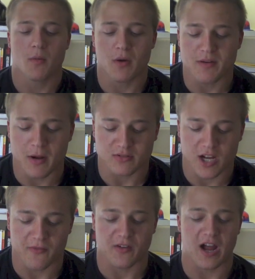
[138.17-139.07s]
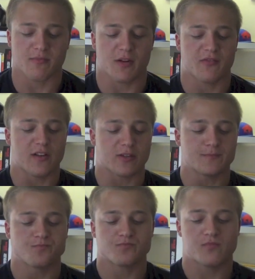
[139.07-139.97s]
probably about top five in my
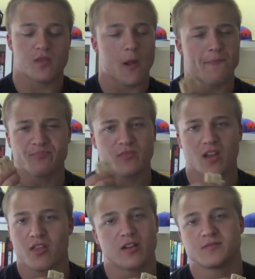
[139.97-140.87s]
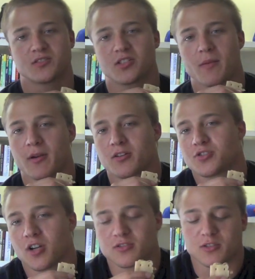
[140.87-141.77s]
favorite. Still not better
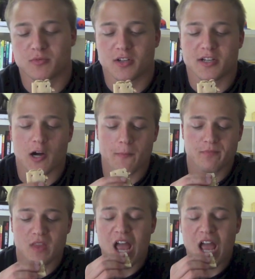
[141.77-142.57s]
than chocolate chip cookie dough.